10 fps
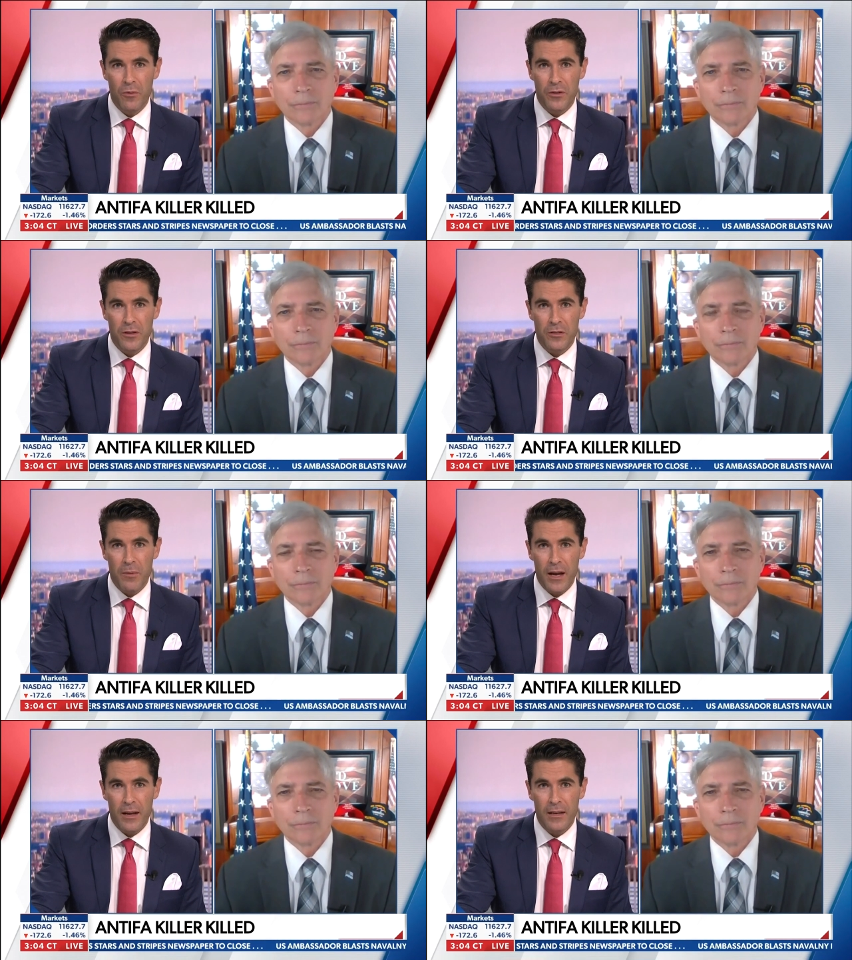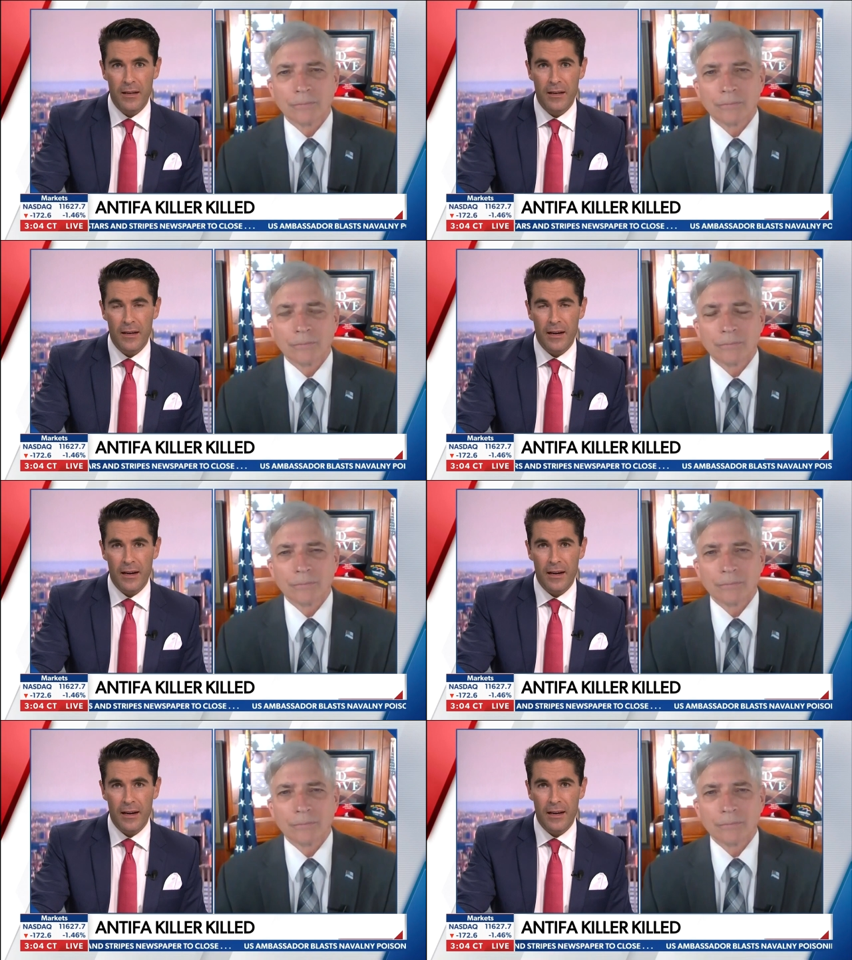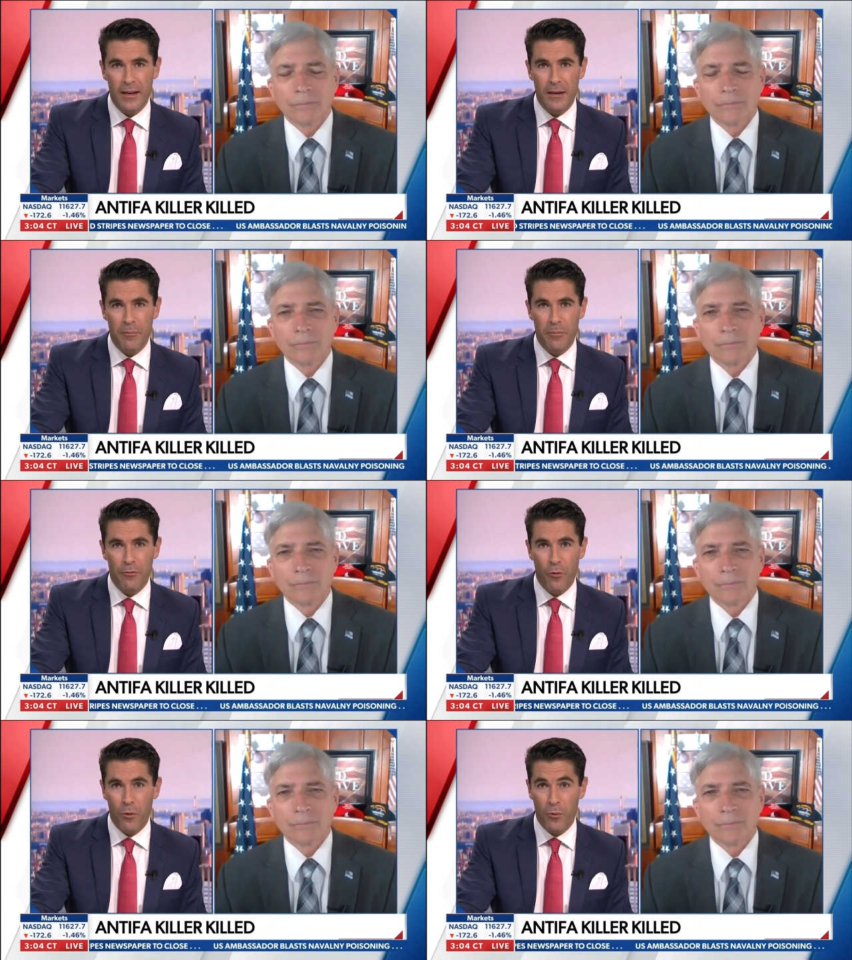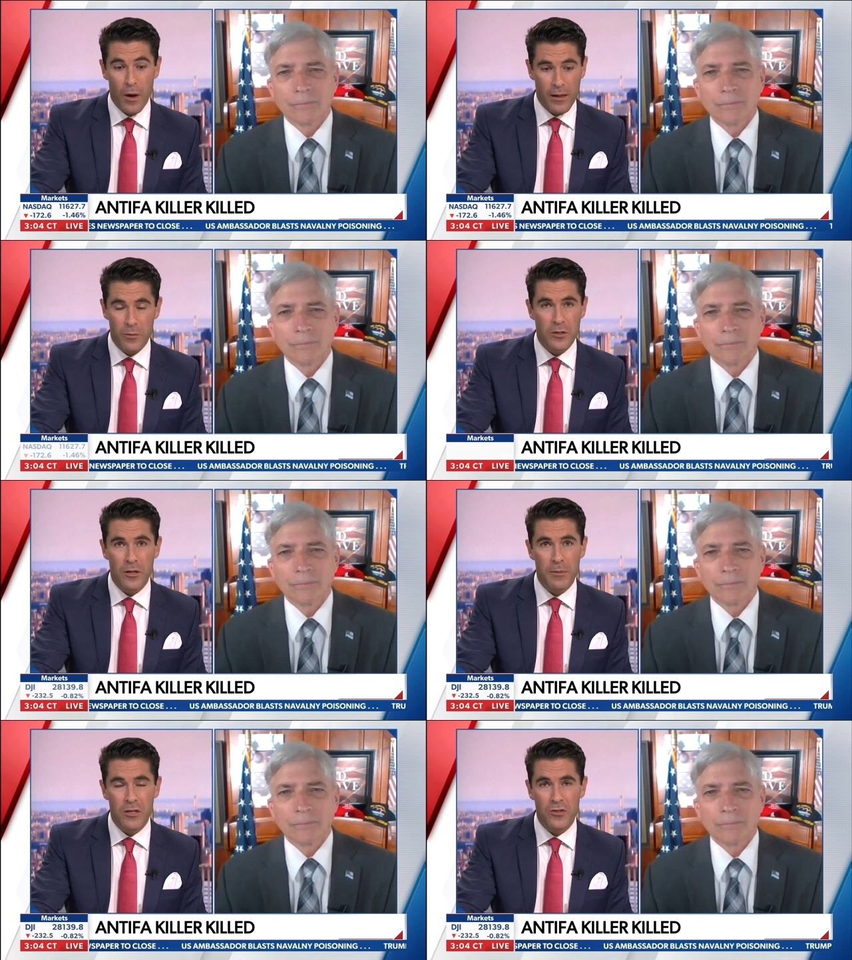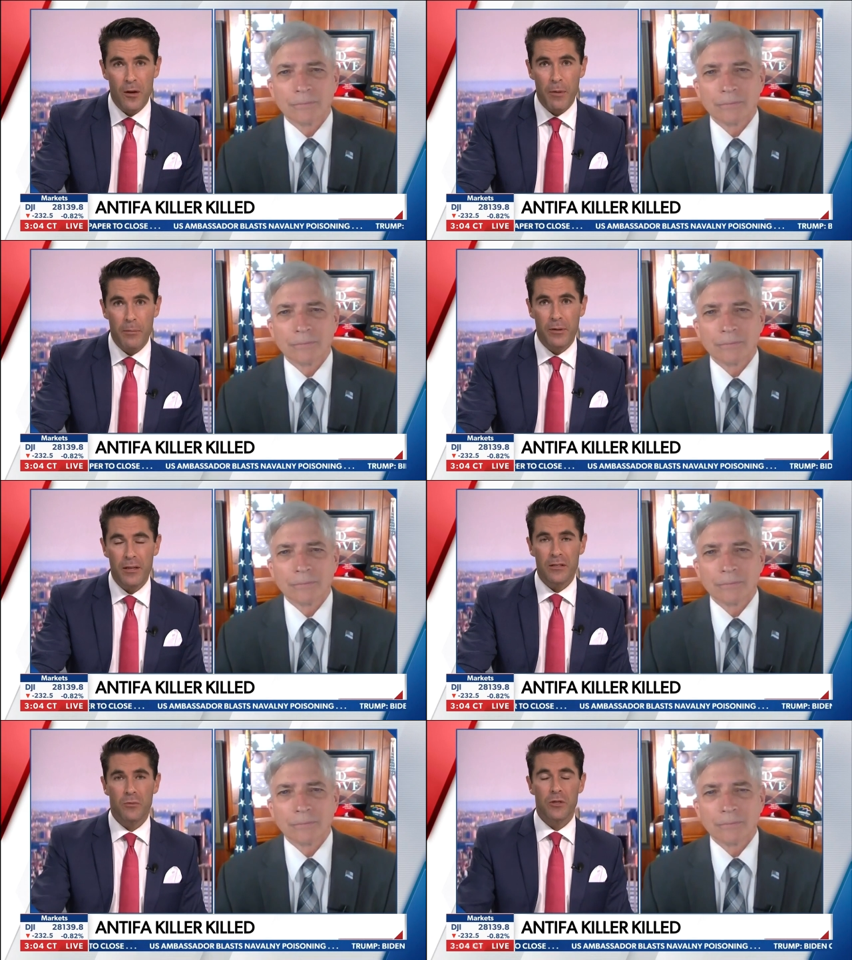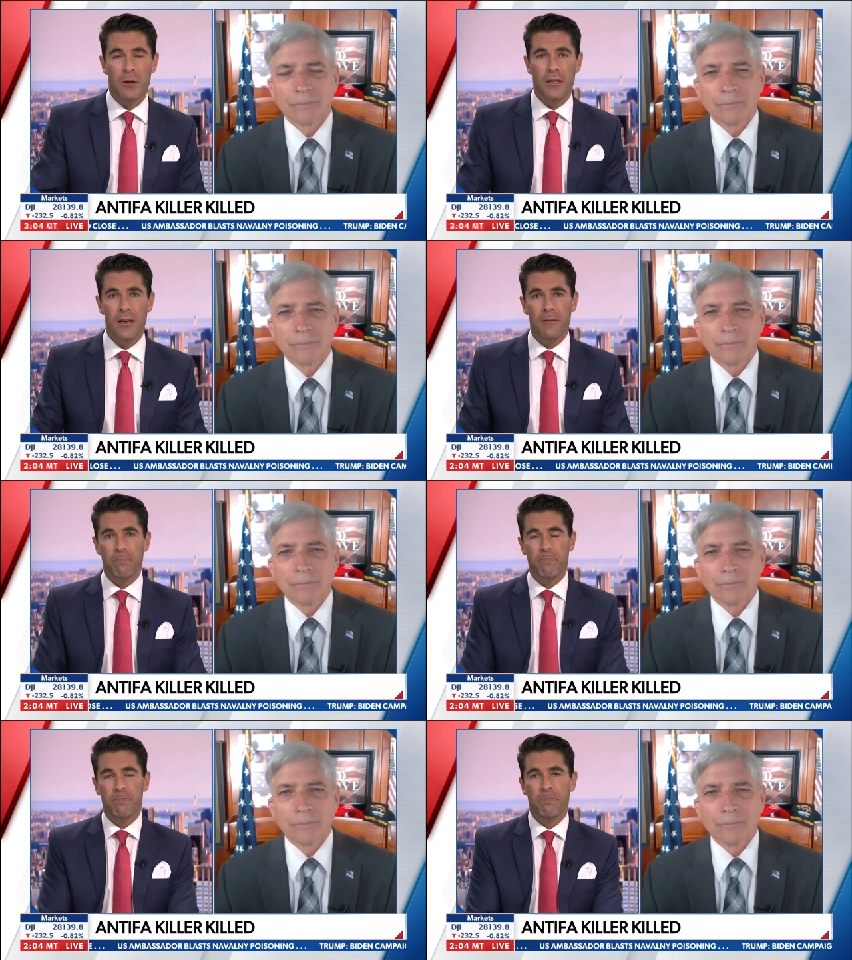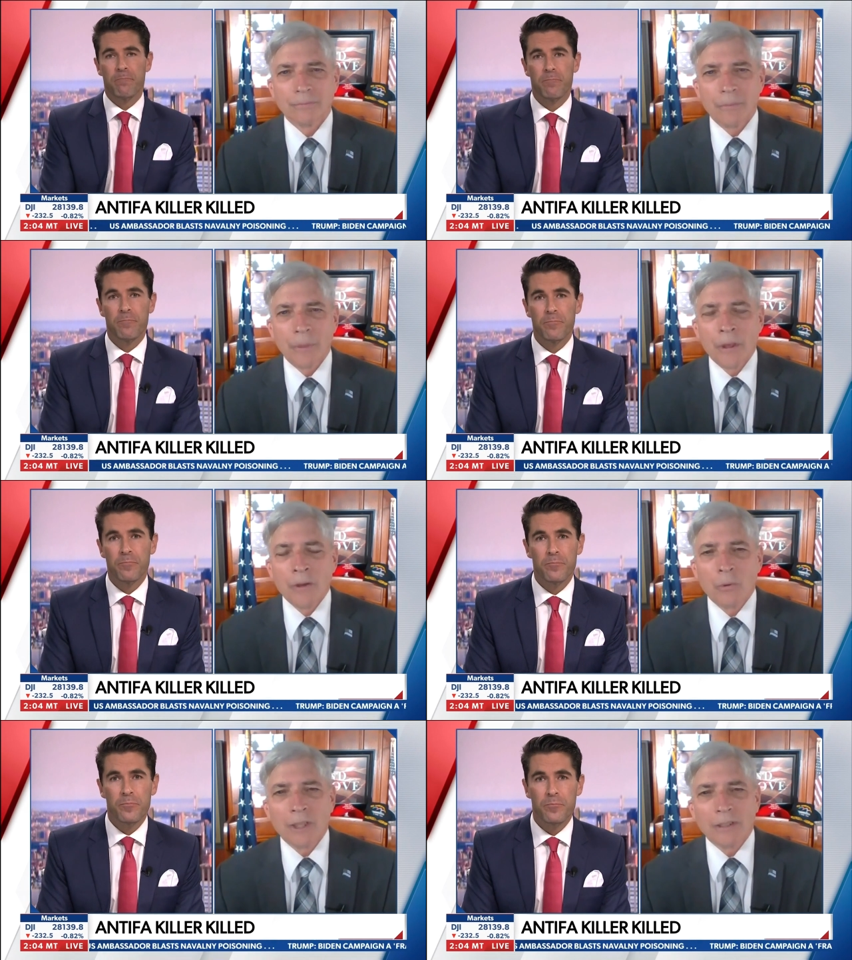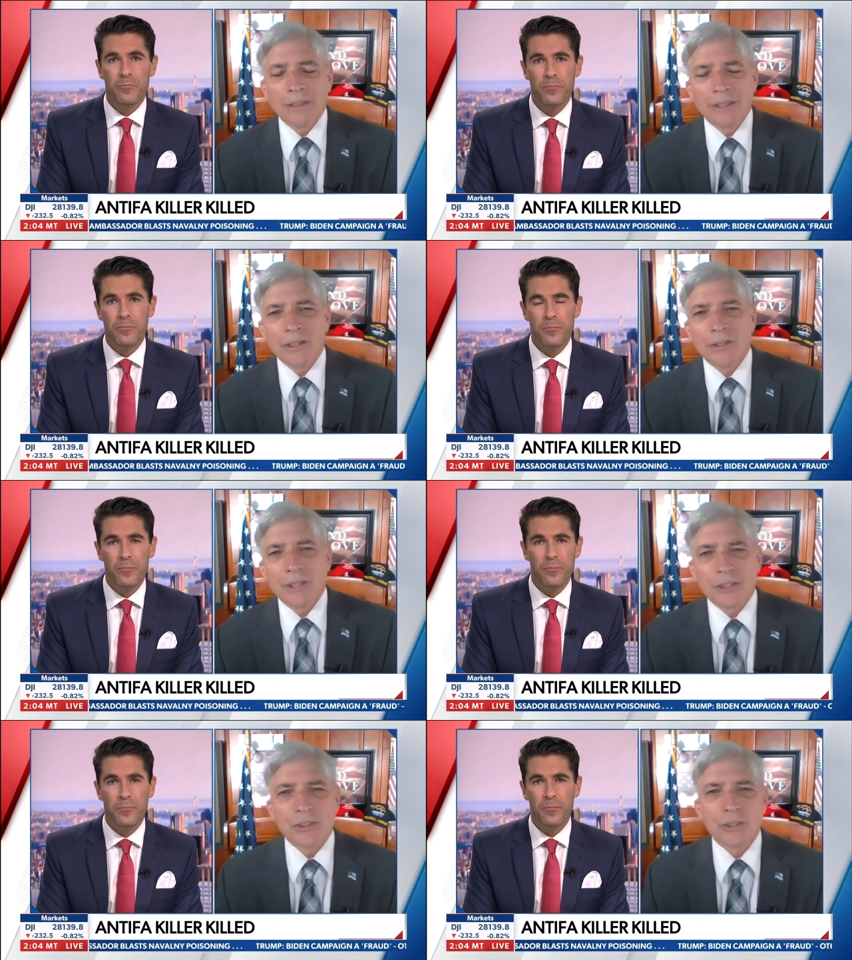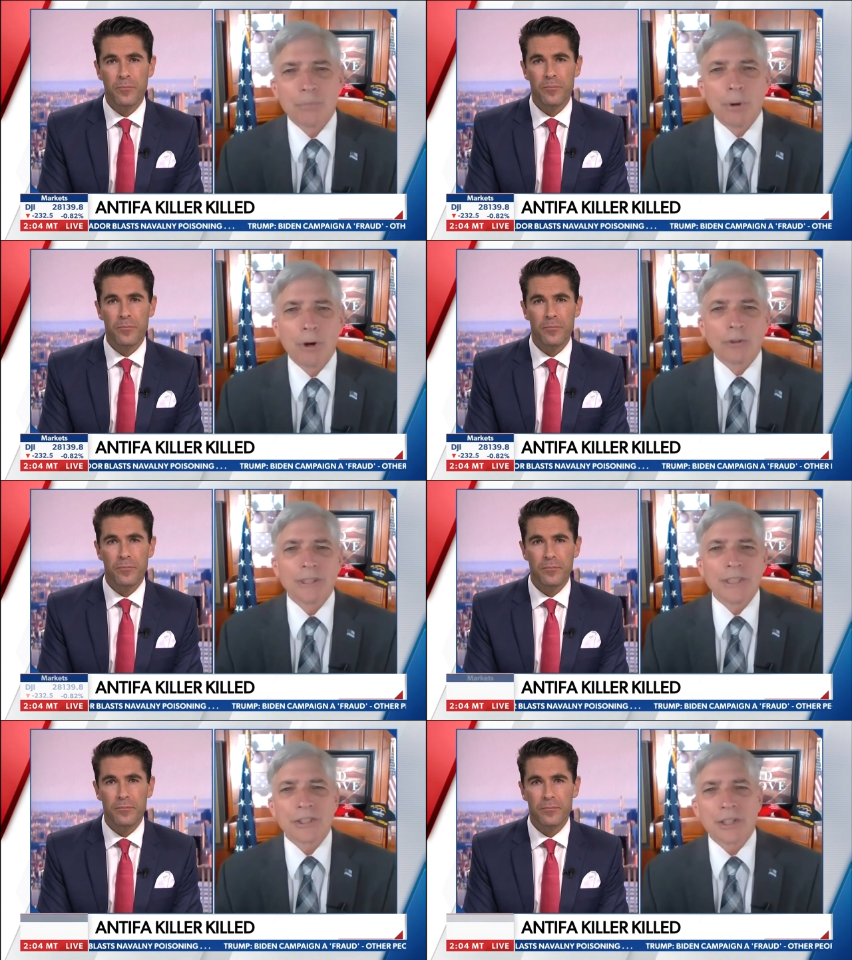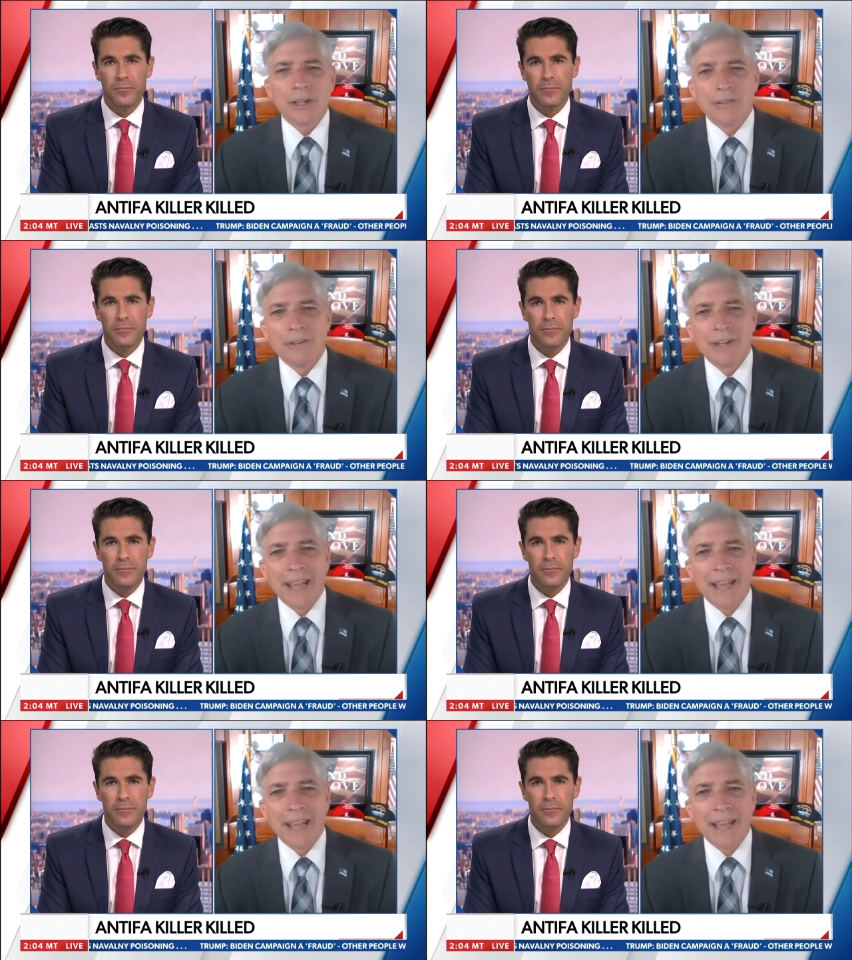Speaker 1: with this man uh, before while he was still being sought by police. What'd you make of that?
Speaker 2: Well, you know, this is the boldness of uh,